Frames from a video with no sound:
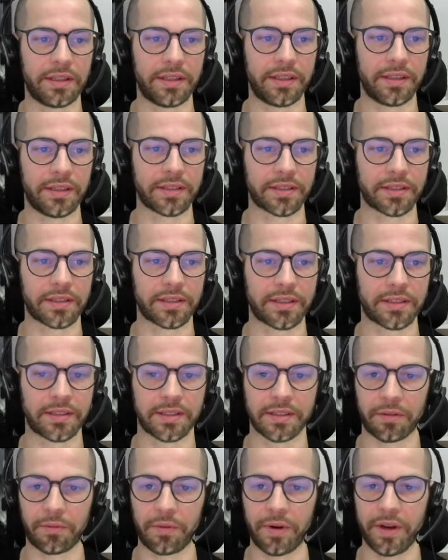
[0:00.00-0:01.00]

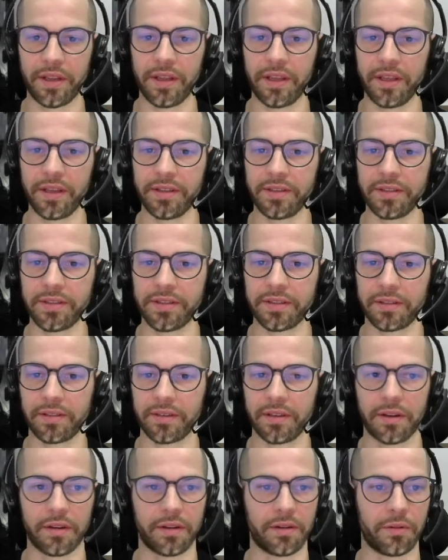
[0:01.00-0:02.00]
these ring
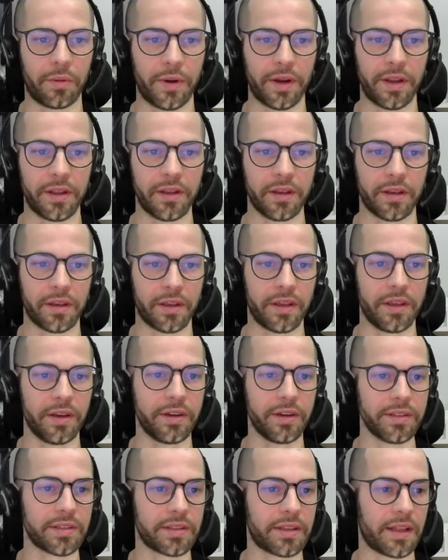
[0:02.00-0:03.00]

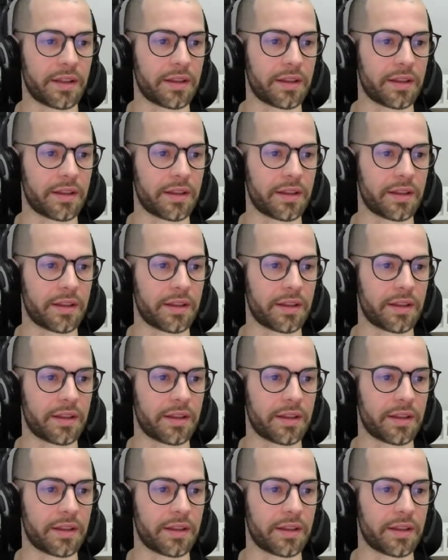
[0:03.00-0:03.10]
gears